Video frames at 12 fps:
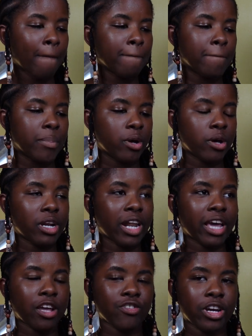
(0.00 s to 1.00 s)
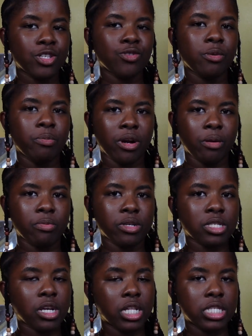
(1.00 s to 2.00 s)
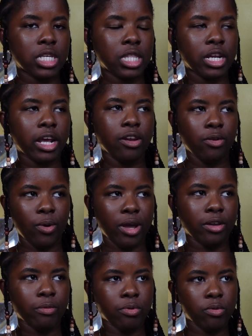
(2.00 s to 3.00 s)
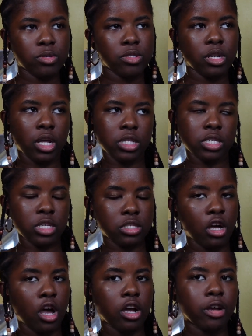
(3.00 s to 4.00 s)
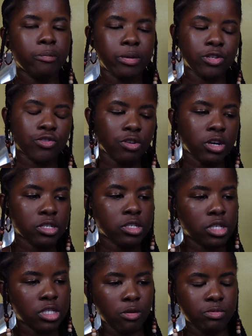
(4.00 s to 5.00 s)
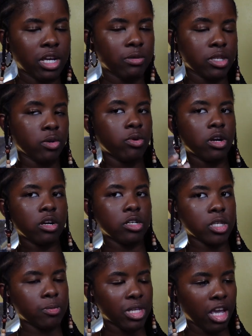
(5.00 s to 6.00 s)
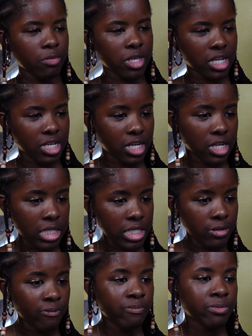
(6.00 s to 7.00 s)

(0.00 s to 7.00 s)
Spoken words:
but like I tried to repurpose content that I know I could post on like TikTok and Pinterest. Sometimes it worked, sometimes it didn't.